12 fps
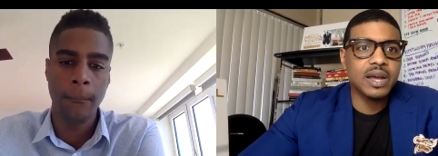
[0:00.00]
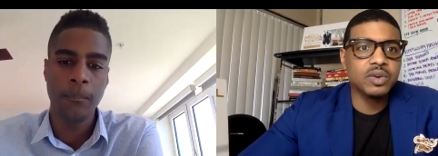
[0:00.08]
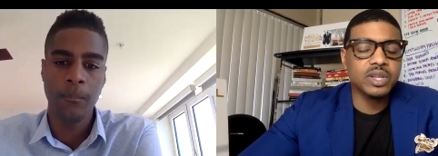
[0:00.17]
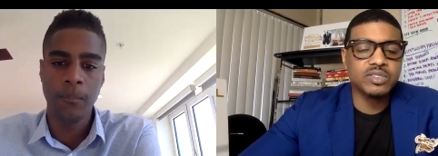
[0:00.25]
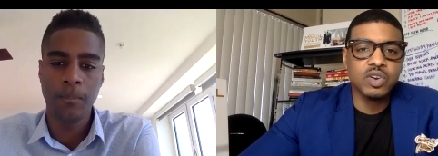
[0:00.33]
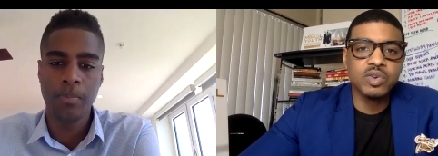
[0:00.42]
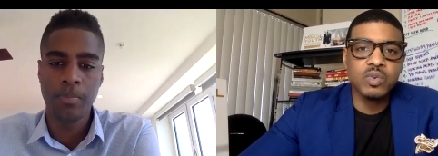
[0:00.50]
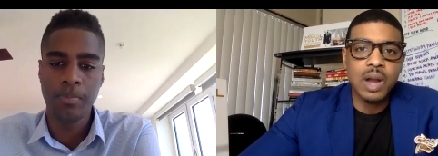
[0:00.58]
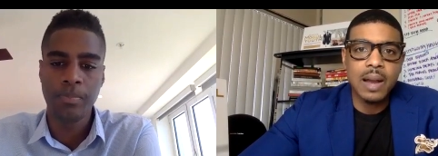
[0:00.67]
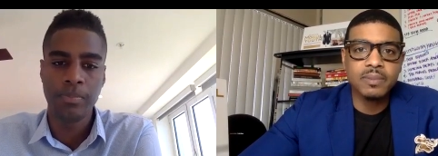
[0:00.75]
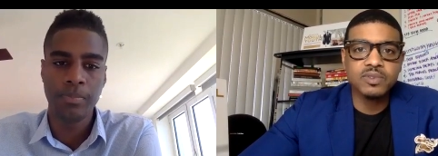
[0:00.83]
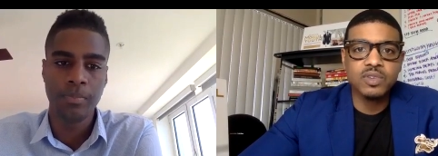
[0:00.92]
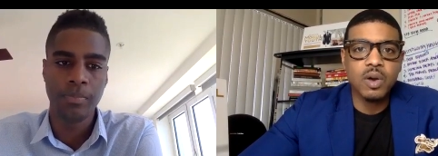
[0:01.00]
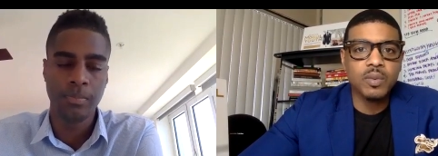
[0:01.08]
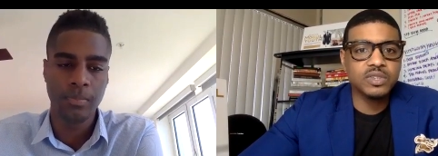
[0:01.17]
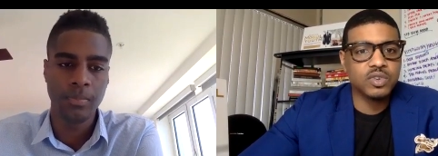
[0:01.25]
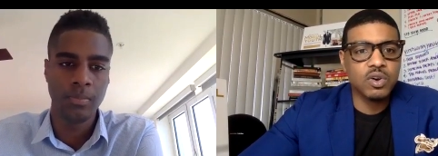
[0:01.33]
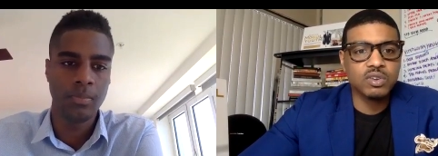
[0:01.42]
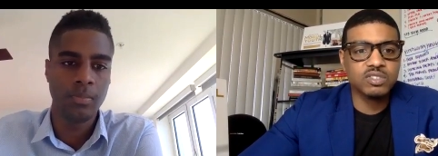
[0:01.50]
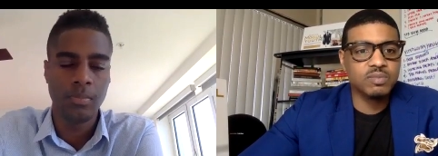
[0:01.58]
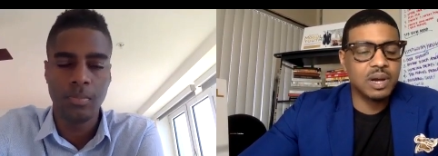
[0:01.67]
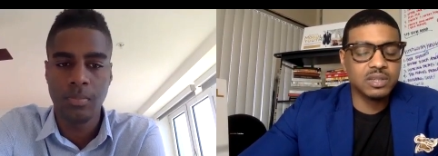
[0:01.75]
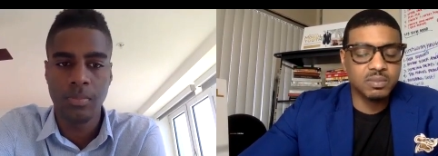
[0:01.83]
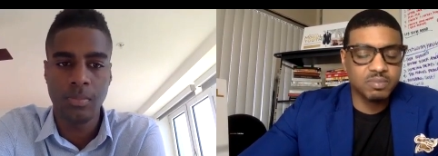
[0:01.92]
Speaker 1: know that Tony Robbins always talks
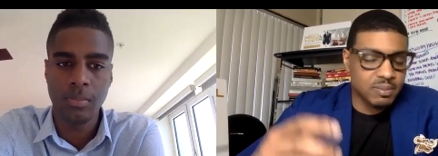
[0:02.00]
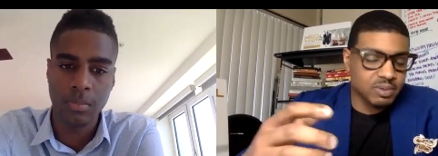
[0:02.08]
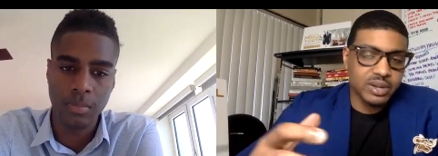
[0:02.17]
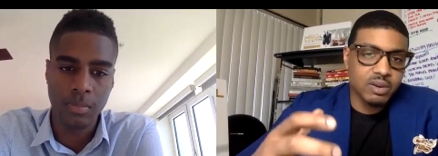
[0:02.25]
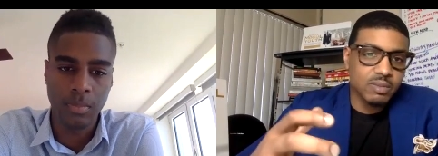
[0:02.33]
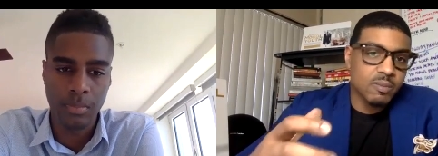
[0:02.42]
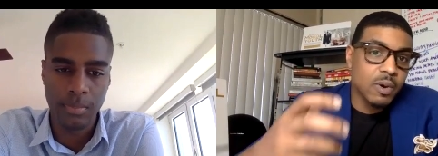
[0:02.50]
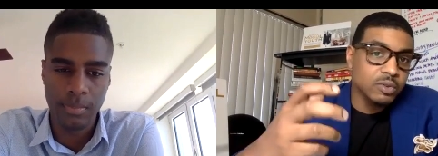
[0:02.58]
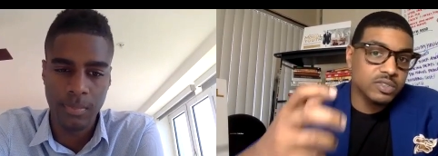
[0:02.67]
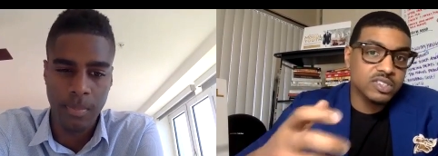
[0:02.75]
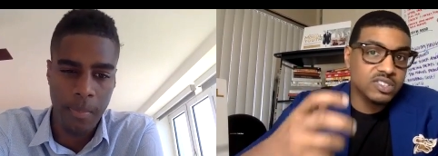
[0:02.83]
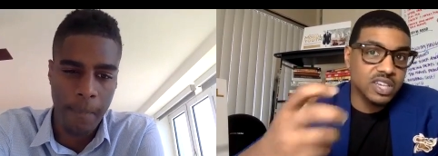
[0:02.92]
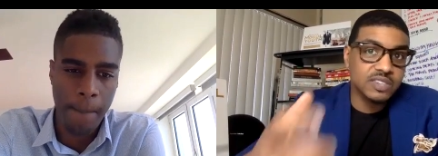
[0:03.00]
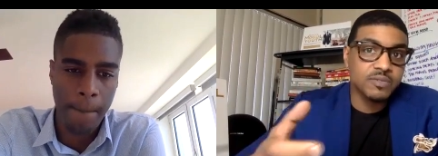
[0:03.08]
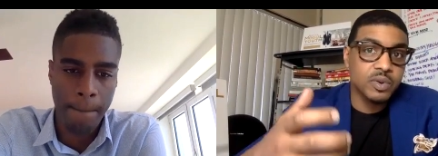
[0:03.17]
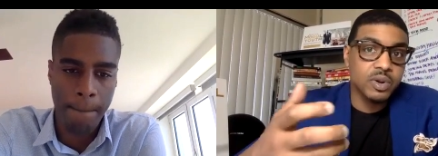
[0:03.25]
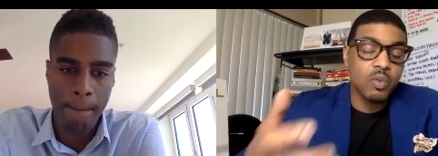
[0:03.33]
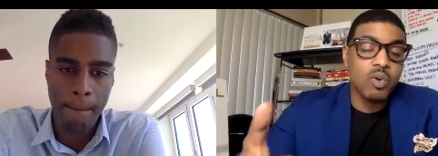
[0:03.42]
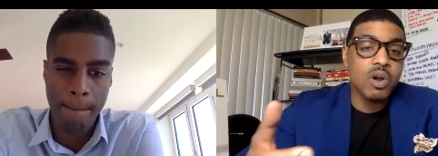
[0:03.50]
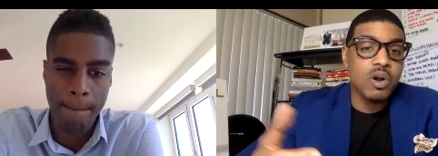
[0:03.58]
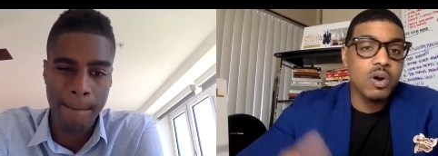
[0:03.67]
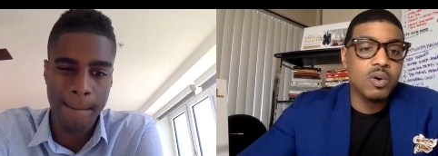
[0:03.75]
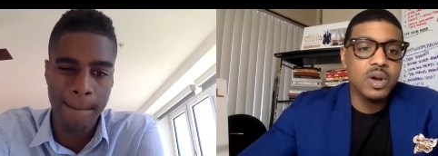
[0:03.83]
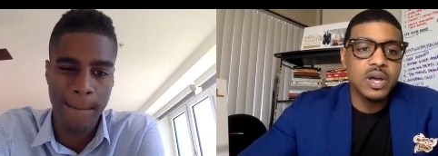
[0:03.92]
about the people that are the most successful in the world.
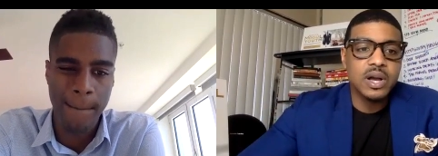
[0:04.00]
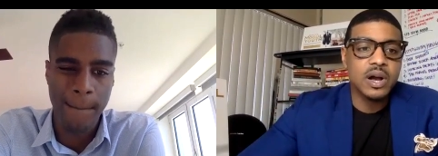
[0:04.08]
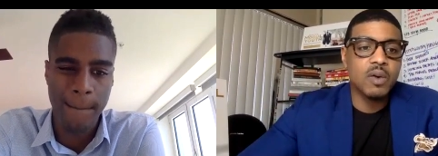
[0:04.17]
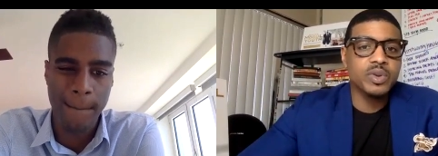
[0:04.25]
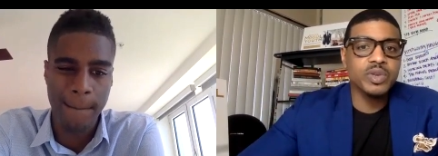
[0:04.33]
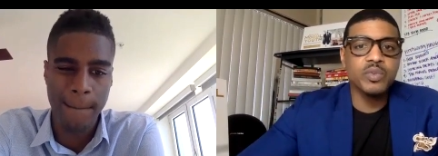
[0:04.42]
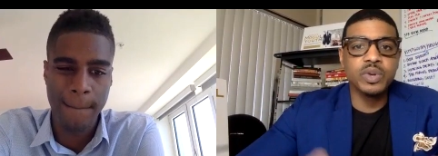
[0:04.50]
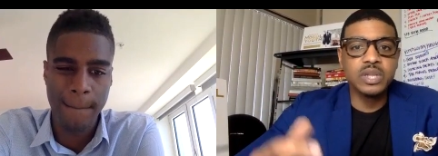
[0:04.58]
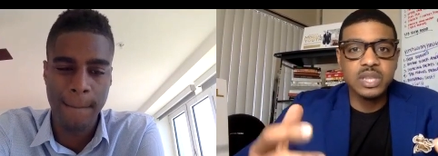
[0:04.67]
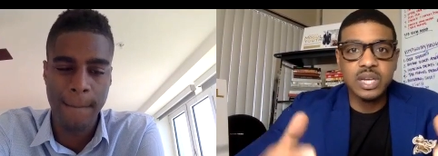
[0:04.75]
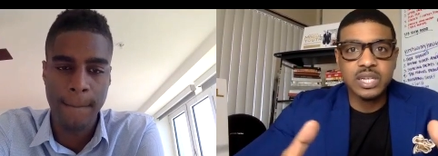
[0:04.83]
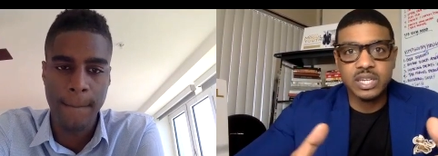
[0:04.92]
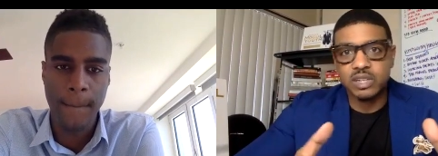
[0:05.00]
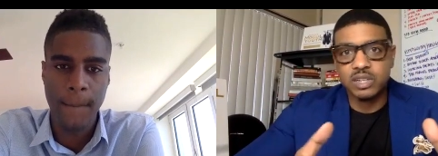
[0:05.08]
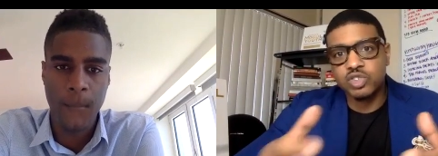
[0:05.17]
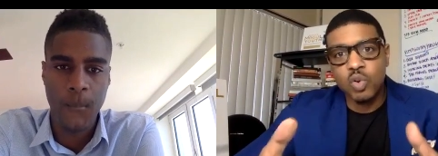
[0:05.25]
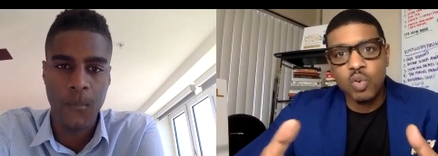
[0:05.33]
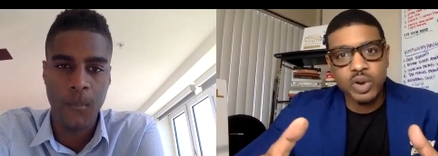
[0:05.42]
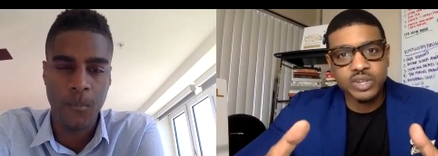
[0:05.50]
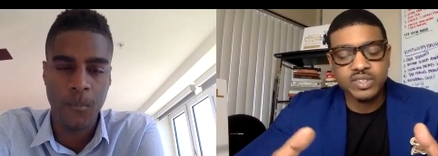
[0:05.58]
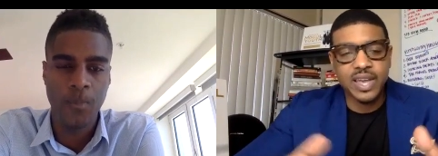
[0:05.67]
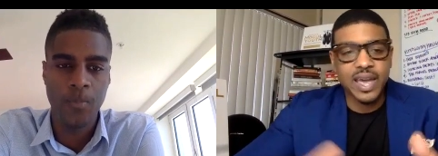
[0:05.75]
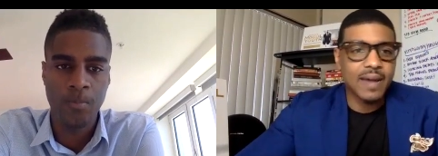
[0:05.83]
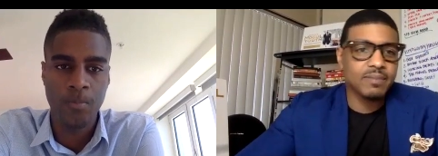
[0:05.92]
Uh, when you really look at their stories, they
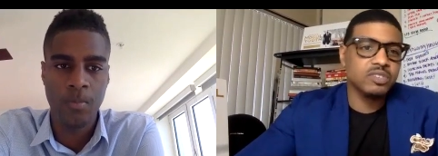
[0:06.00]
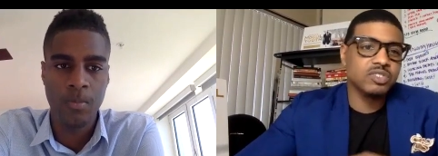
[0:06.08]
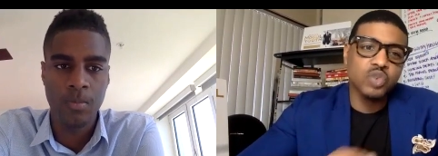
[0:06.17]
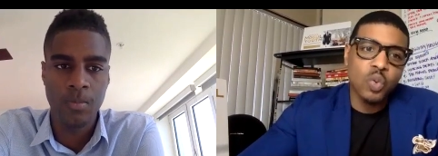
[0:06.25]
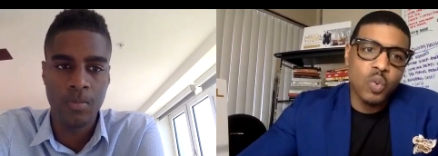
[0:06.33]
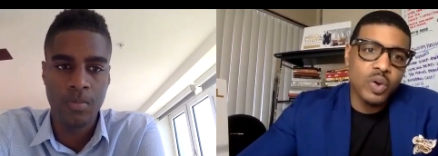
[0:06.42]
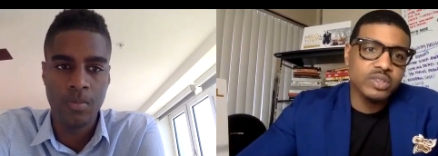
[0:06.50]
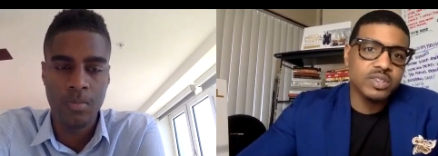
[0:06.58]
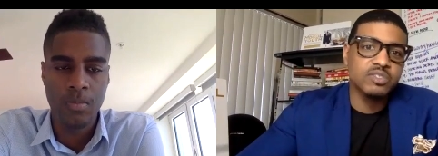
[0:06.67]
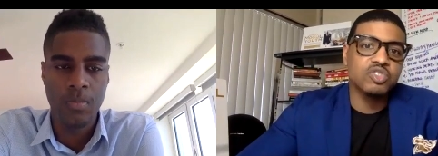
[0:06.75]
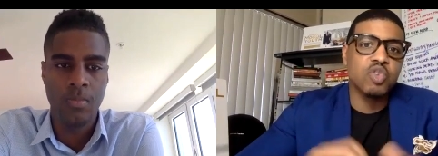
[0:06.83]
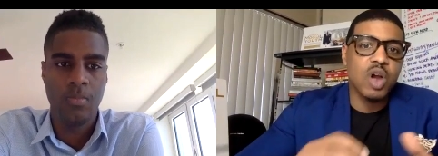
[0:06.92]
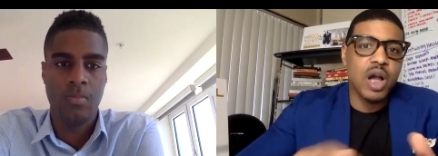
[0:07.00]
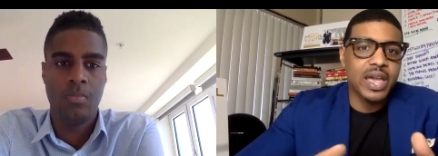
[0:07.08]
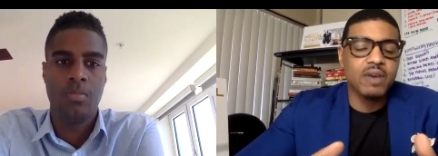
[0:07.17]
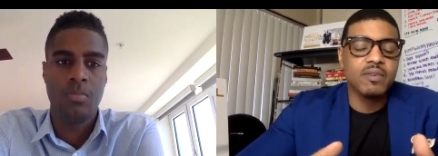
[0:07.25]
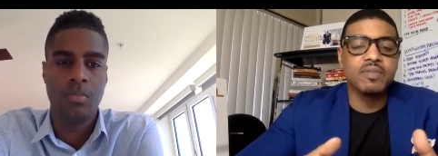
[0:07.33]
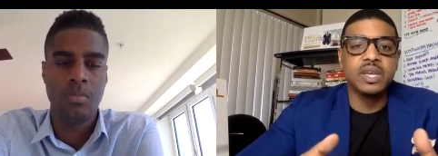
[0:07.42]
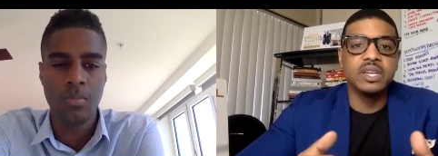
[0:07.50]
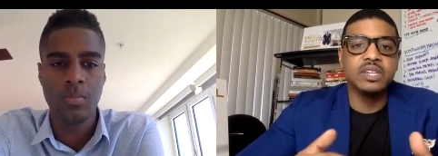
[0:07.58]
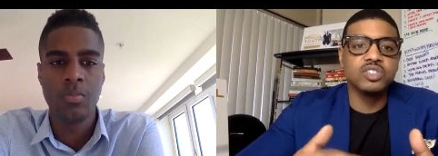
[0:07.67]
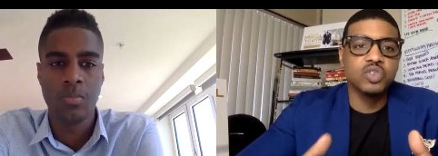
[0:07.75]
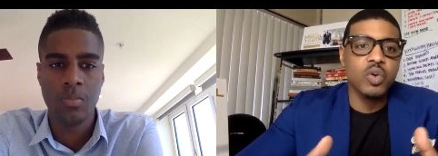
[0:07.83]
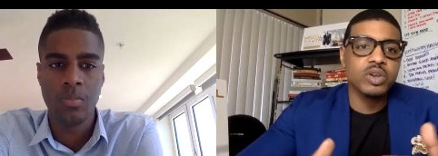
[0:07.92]
have these stories of triumph and these
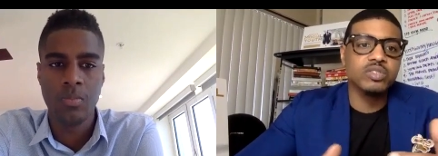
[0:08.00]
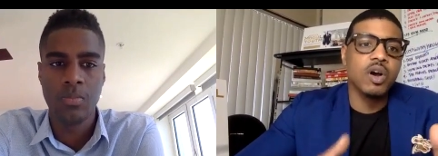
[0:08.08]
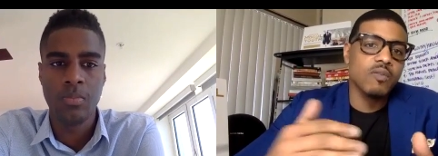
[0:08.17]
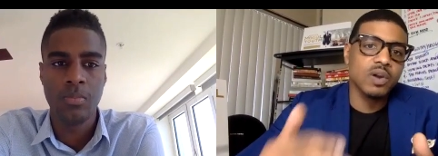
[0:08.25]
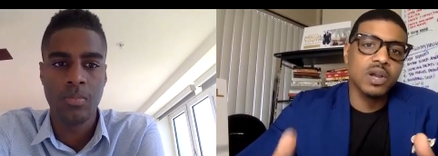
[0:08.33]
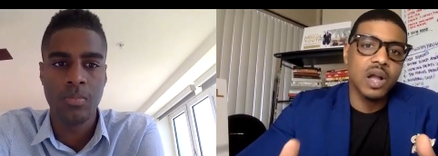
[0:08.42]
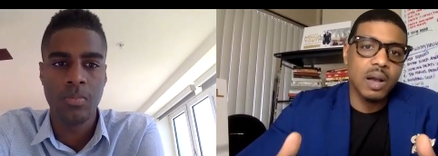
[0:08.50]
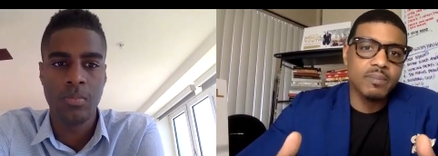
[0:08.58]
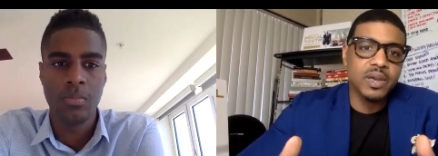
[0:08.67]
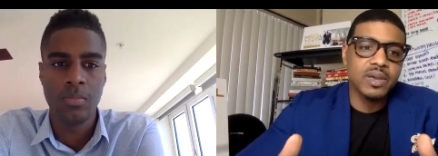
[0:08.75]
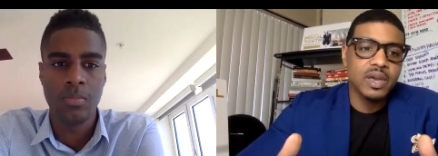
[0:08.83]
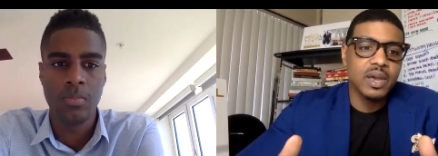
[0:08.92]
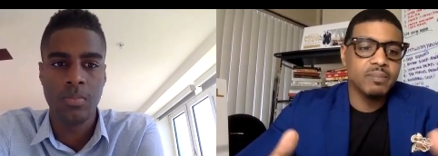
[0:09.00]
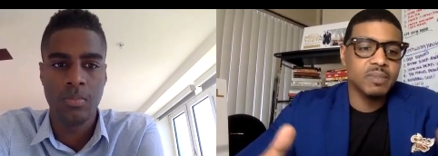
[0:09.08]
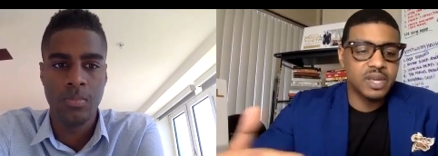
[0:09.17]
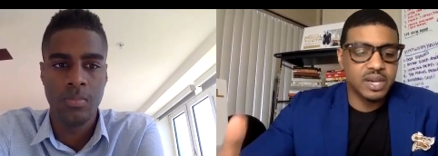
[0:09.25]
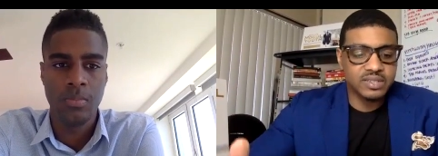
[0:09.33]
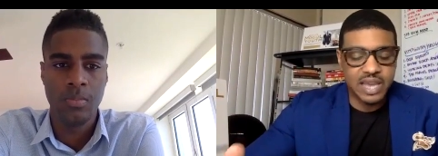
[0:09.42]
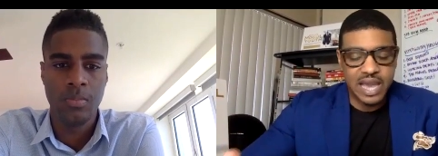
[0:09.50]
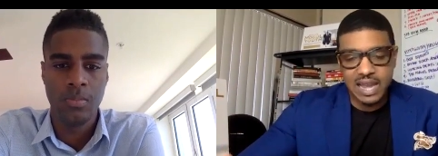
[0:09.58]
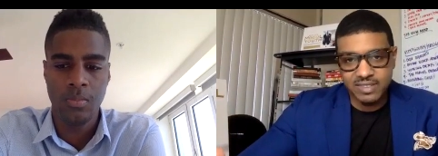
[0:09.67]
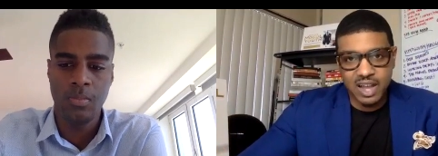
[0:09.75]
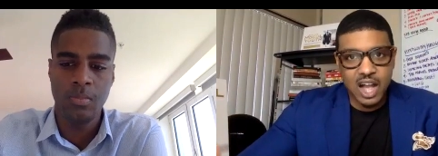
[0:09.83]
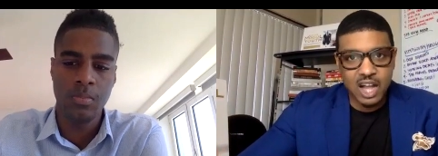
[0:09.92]
stories of overcoming. Because as an
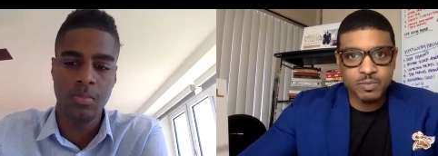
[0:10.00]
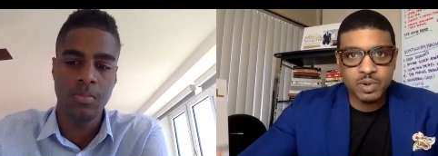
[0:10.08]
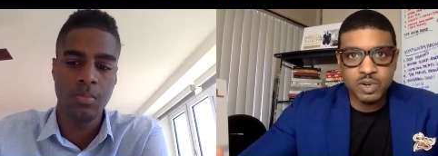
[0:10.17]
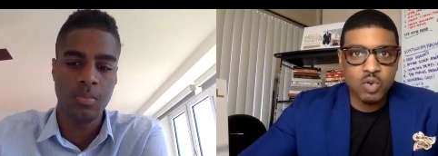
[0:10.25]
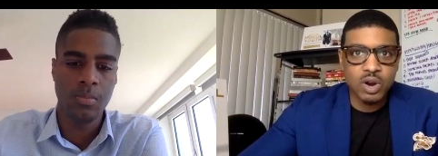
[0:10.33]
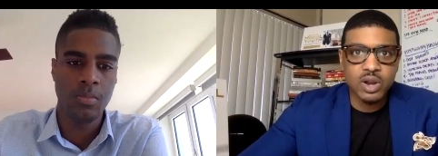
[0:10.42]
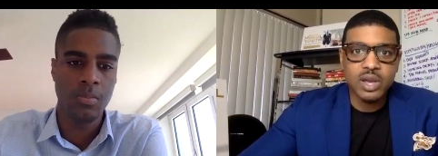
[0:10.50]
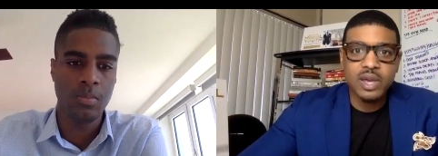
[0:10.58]
entrepreneur,